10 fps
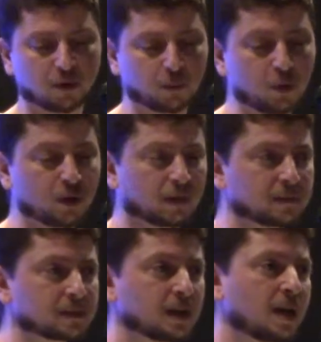
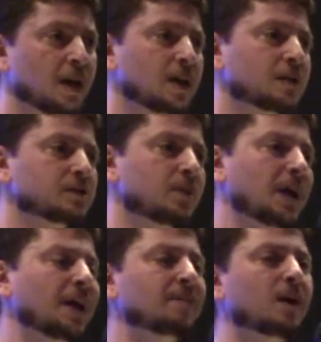programs. So we
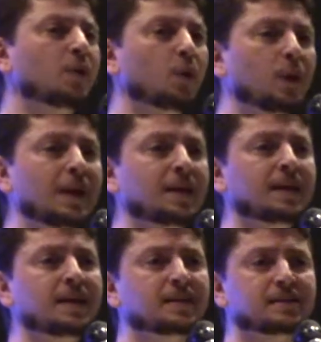have our
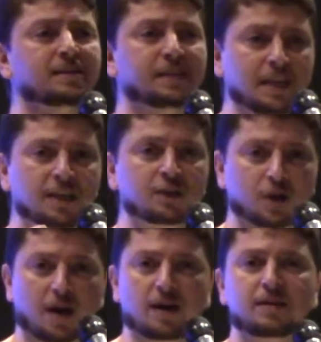weekly teen
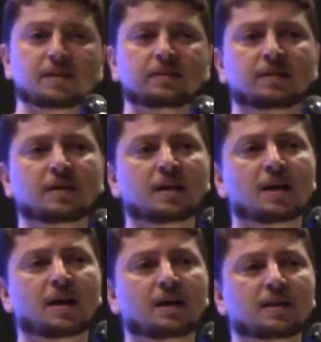talk
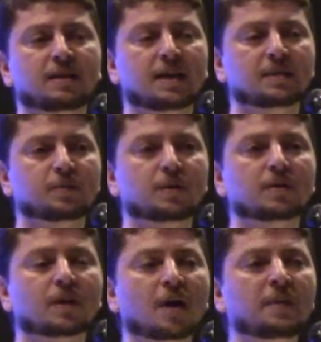that
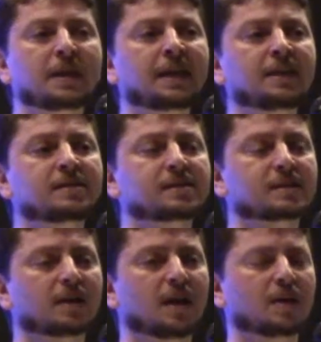Brother Rami
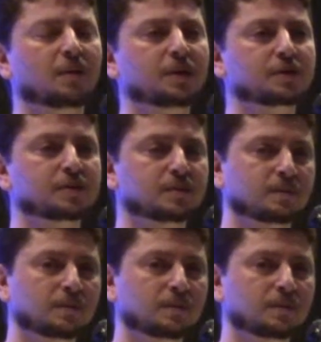leads, which